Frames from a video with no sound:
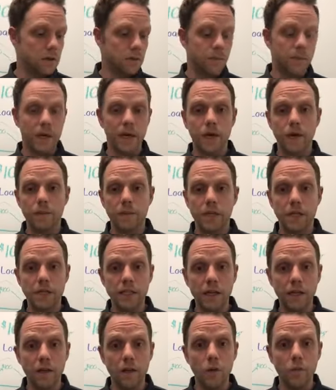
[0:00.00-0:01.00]
pick up the
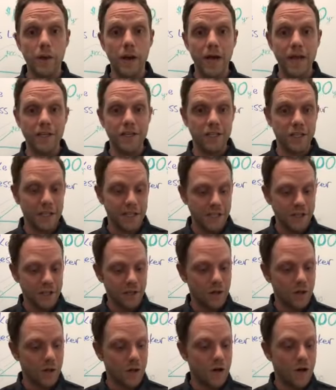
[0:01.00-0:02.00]
yellow pages,
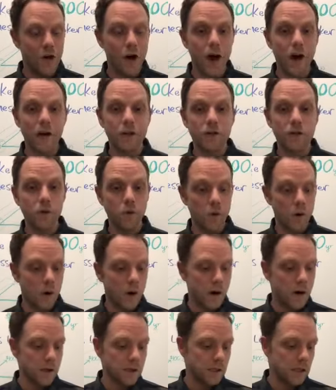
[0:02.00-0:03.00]
you can knock
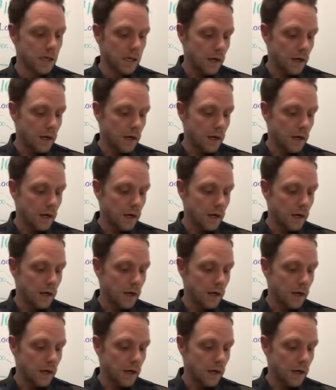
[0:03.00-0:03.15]
doors,